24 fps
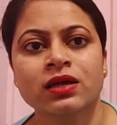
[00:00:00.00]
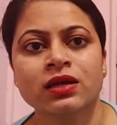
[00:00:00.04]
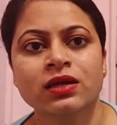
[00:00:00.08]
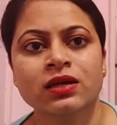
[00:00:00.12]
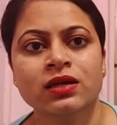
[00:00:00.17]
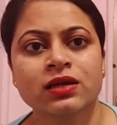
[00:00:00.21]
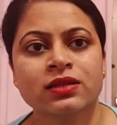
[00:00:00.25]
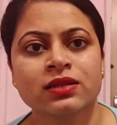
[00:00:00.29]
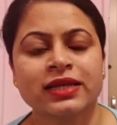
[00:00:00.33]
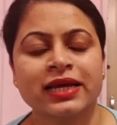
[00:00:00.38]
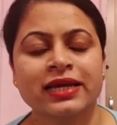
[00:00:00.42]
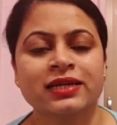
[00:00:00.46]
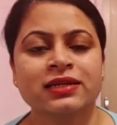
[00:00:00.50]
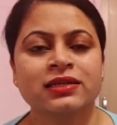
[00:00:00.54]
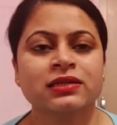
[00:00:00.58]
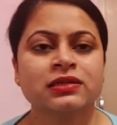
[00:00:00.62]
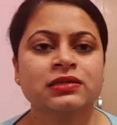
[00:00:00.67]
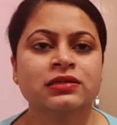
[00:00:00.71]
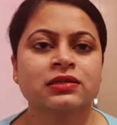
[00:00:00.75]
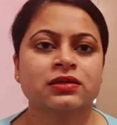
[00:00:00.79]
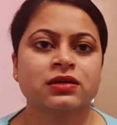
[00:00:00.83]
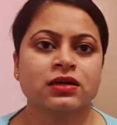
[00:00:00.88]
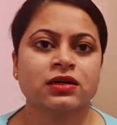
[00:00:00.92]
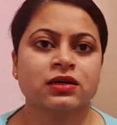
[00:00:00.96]
Then
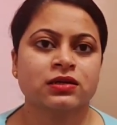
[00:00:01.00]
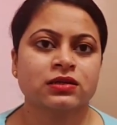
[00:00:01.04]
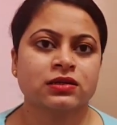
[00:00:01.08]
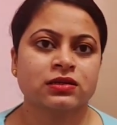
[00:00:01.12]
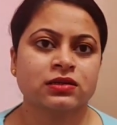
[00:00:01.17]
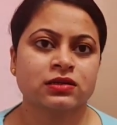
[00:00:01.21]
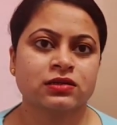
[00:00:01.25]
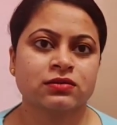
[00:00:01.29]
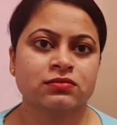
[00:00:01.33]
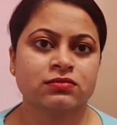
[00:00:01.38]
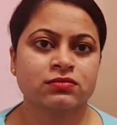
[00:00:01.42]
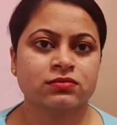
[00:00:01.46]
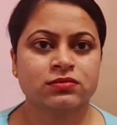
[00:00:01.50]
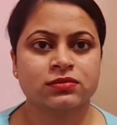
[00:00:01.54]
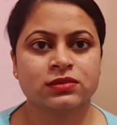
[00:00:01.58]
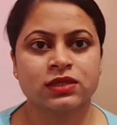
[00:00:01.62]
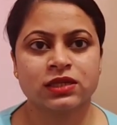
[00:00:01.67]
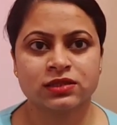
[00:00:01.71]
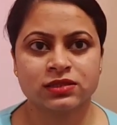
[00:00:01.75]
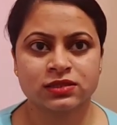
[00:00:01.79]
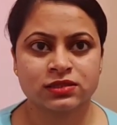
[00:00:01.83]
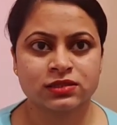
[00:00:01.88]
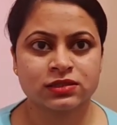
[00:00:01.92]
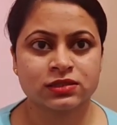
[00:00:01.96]

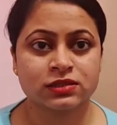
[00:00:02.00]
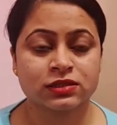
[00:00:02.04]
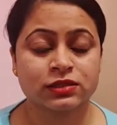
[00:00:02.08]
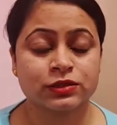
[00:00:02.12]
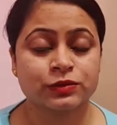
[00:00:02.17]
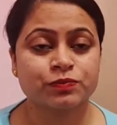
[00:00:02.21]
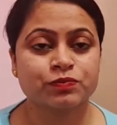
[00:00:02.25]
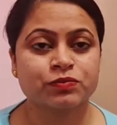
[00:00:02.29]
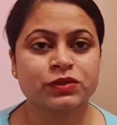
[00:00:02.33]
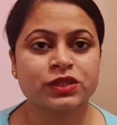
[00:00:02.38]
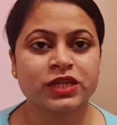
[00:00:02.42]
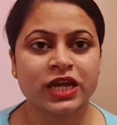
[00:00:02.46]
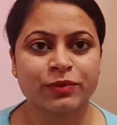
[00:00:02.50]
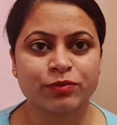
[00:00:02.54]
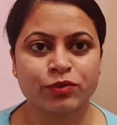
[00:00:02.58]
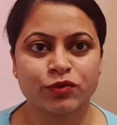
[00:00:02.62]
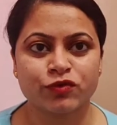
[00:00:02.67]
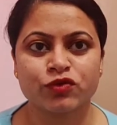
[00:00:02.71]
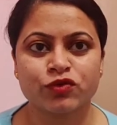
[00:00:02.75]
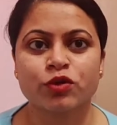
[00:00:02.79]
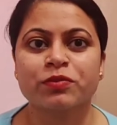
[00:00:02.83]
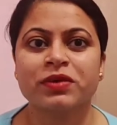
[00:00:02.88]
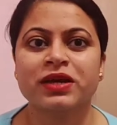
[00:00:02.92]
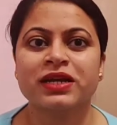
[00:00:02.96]
this type of
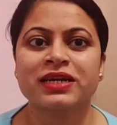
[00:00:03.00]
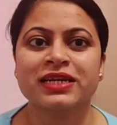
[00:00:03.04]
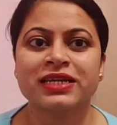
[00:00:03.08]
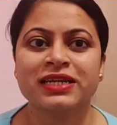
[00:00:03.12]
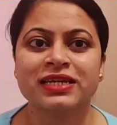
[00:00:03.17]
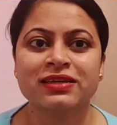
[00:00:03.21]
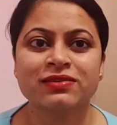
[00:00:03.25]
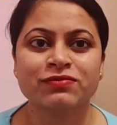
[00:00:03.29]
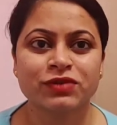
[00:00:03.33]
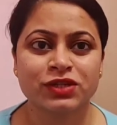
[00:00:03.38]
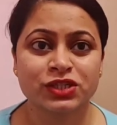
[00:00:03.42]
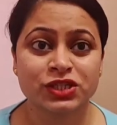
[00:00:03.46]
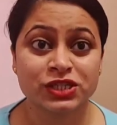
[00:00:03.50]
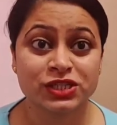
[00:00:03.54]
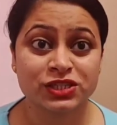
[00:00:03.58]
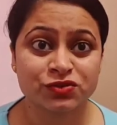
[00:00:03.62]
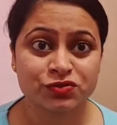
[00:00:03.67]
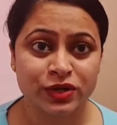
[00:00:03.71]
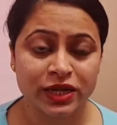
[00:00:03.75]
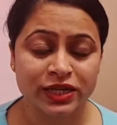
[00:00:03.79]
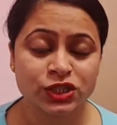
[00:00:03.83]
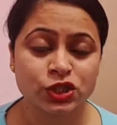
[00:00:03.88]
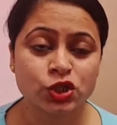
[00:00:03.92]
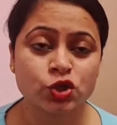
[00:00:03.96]
comedy, which is
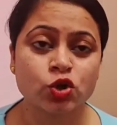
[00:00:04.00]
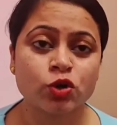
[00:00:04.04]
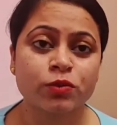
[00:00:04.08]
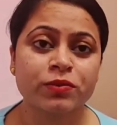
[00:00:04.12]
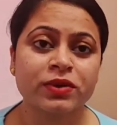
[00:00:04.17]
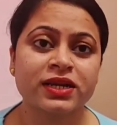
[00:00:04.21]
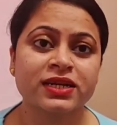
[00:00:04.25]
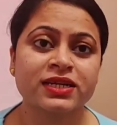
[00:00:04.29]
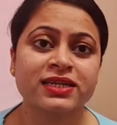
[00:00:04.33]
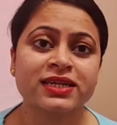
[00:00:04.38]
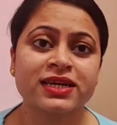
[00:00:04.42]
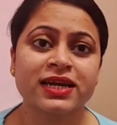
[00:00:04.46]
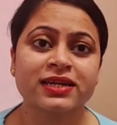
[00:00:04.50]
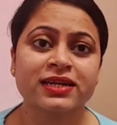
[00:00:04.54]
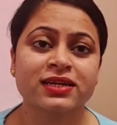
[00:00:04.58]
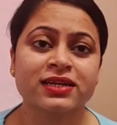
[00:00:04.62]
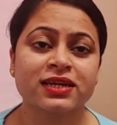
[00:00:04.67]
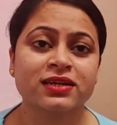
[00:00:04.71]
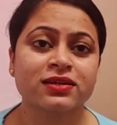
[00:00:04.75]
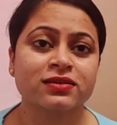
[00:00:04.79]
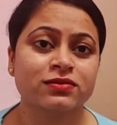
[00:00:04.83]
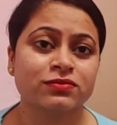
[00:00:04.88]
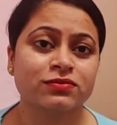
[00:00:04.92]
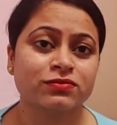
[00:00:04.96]
tragicomedy,
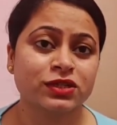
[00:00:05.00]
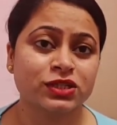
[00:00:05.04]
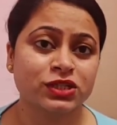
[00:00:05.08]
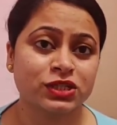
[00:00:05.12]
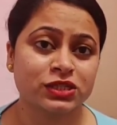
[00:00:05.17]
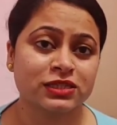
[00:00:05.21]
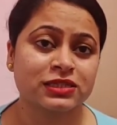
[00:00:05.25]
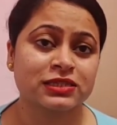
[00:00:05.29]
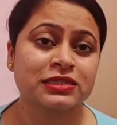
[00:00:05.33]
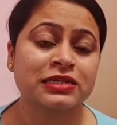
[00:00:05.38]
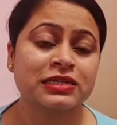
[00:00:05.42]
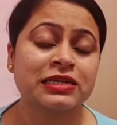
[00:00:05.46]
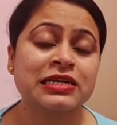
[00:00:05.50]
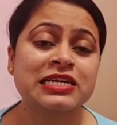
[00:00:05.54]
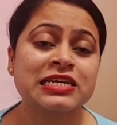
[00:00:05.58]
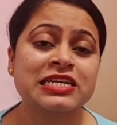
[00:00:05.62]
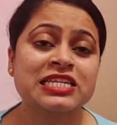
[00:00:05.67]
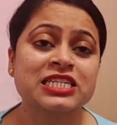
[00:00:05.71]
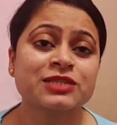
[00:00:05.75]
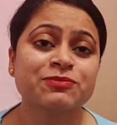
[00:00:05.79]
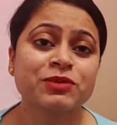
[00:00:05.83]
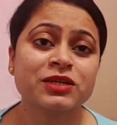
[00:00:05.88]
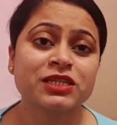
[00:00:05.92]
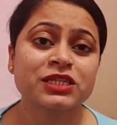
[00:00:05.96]
and which is
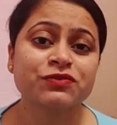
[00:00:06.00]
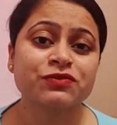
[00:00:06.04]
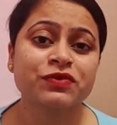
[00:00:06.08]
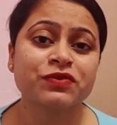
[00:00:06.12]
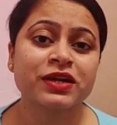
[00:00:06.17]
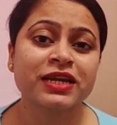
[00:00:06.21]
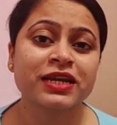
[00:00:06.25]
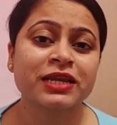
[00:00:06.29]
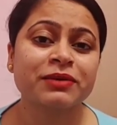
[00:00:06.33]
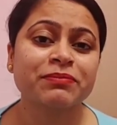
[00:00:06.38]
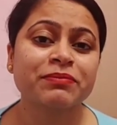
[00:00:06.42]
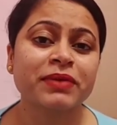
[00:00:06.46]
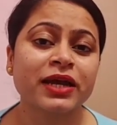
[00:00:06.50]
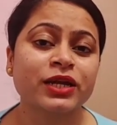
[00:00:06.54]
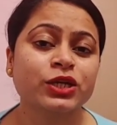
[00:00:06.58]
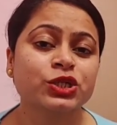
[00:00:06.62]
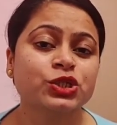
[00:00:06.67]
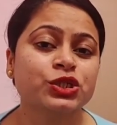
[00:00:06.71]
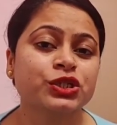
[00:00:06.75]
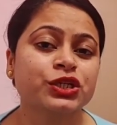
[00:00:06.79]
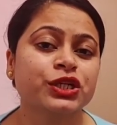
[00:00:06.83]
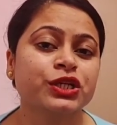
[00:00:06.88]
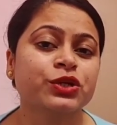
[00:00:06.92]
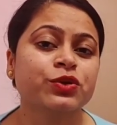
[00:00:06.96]
specifically
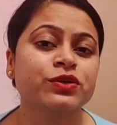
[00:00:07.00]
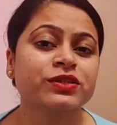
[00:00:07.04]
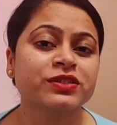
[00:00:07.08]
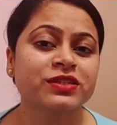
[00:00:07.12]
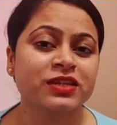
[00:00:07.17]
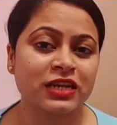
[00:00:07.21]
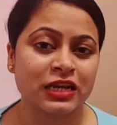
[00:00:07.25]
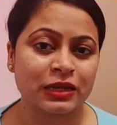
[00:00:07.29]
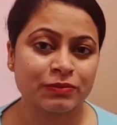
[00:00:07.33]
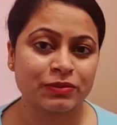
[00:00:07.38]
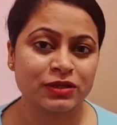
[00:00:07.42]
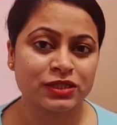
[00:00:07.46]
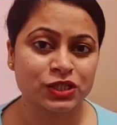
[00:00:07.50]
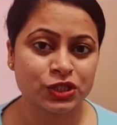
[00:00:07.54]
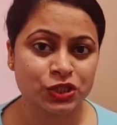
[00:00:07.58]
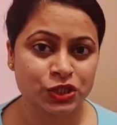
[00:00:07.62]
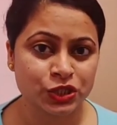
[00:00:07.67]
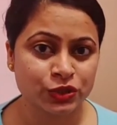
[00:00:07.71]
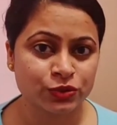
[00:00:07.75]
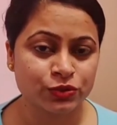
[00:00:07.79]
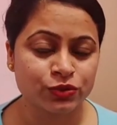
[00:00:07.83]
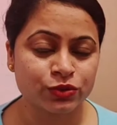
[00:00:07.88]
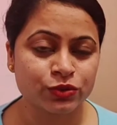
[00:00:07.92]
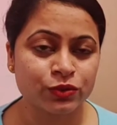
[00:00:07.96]
mentioned in your syllabus
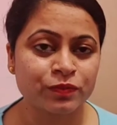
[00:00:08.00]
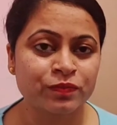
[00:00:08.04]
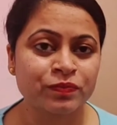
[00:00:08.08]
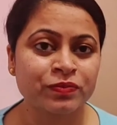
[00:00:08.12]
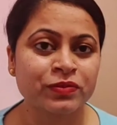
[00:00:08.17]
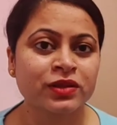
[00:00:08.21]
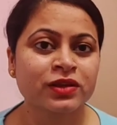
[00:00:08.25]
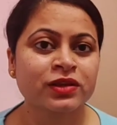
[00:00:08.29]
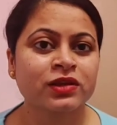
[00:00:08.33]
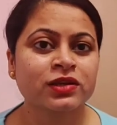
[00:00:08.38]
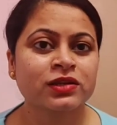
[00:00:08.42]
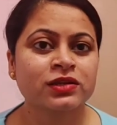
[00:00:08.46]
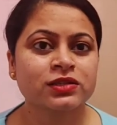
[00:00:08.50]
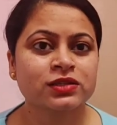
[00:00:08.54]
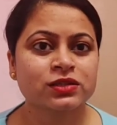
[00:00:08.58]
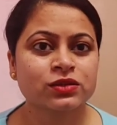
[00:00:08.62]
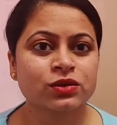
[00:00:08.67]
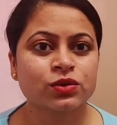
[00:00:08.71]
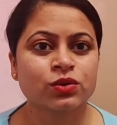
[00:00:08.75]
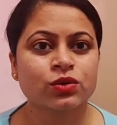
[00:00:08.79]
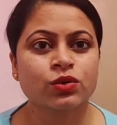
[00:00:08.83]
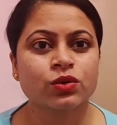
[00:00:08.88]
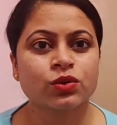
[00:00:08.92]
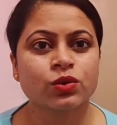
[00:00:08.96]
too.
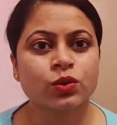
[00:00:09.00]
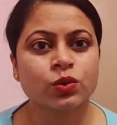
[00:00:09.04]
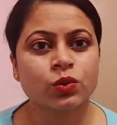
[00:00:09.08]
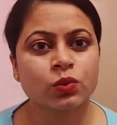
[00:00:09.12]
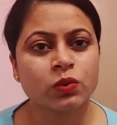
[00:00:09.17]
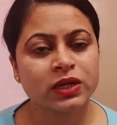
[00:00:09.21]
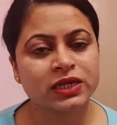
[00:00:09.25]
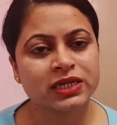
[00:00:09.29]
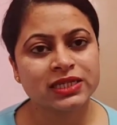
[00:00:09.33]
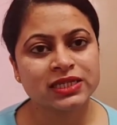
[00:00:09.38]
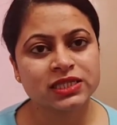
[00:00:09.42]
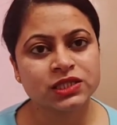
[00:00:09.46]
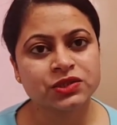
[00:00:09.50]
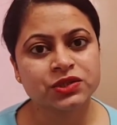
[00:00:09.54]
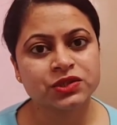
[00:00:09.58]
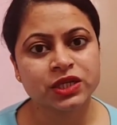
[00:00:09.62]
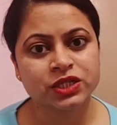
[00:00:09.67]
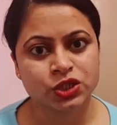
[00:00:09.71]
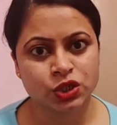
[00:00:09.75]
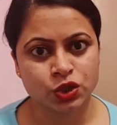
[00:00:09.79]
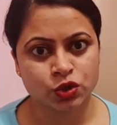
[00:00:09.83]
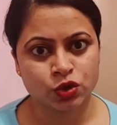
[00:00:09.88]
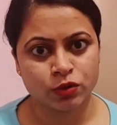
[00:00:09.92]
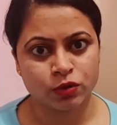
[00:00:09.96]
So what is
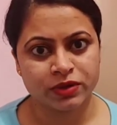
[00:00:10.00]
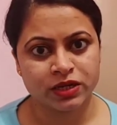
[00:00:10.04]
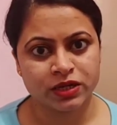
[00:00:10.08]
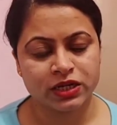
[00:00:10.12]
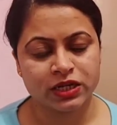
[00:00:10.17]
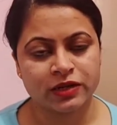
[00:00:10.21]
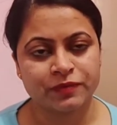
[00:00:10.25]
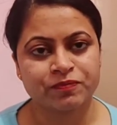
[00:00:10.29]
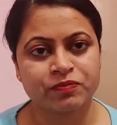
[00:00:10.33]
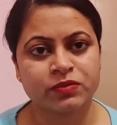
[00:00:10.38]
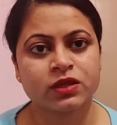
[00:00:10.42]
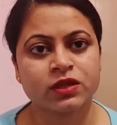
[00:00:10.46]
tragicomedy?